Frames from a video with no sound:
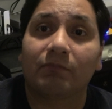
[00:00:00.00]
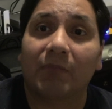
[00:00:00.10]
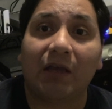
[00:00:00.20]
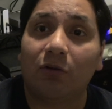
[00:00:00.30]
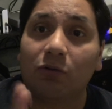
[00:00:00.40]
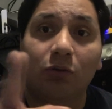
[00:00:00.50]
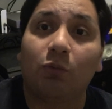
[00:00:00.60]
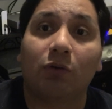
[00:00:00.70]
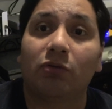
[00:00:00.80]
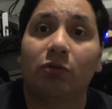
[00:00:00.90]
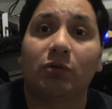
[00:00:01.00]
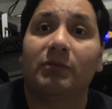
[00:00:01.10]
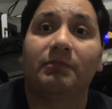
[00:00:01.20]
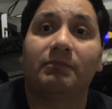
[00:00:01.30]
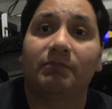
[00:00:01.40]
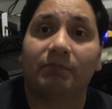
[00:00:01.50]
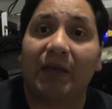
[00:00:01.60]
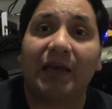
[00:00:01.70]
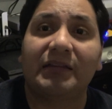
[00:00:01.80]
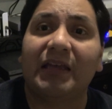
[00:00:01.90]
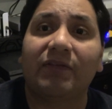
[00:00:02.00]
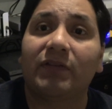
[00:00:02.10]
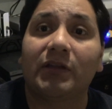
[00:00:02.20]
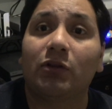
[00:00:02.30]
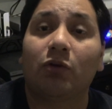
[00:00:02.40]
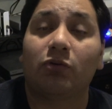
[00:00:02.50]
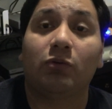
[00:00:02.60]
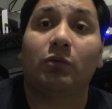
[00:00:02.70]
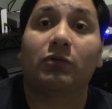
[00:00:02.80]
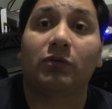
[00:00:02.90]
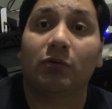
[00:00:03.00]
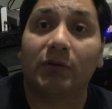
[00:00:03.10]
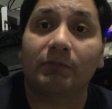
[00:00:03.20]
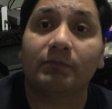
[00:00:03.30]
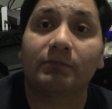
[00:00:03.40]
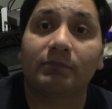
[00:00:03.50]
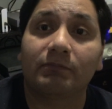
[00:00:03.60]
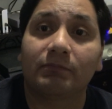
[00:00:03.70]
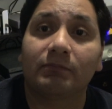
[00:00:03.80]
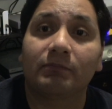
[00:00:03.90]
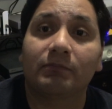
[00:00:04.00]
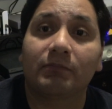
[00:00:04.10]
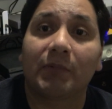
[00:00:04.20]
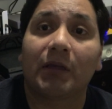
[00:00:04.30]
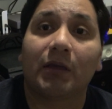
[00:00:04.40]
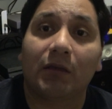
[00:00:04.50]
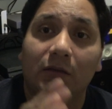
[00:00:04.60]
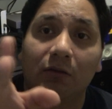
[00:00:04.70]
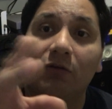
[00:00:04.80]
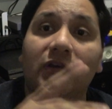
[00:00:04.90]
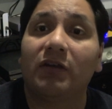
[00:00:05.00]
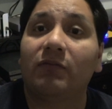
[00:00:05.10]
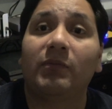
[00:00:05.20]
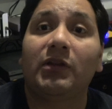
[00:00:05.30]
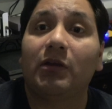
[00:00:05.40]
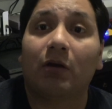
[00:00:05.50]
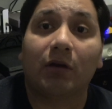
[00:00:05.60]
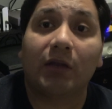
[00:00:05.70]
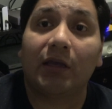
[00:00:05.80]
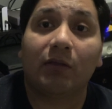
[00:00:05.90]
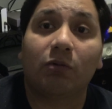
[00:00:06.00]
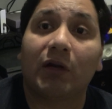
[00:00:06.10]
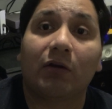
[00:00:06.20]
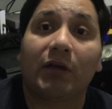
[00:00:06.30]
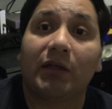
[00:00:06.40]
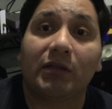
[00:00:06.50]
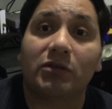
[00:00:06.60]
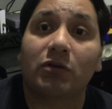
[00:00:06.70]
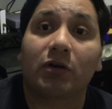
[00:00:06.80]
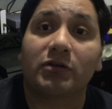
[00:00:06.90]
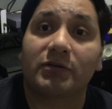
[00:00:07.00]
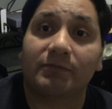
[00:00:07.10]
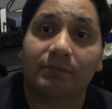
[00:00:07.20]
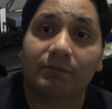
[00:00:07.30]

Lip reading: I know you won't do it. I definitely know you won't do it. You'll give me the arcade without any charge,